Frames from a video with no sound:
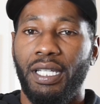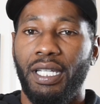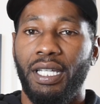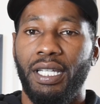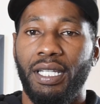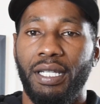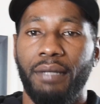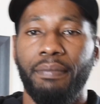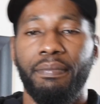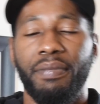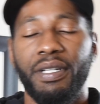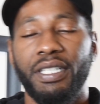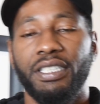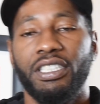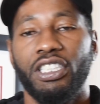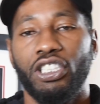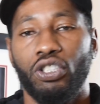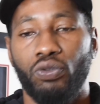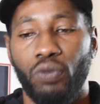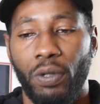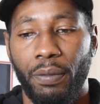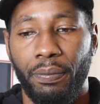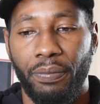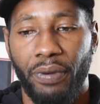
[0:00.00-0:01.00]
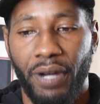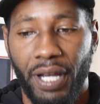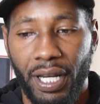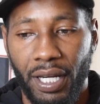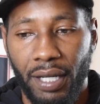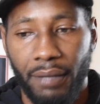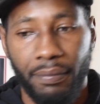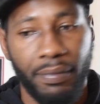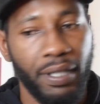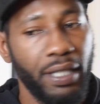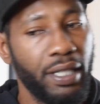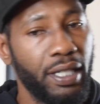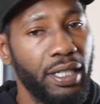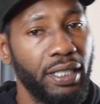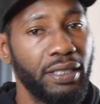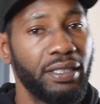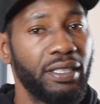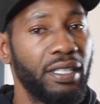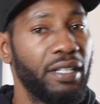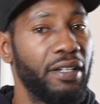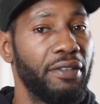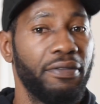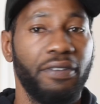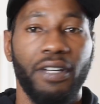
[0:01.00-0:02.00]
any business with Brandon because
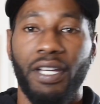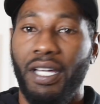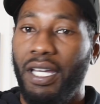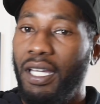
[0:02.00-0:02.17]
of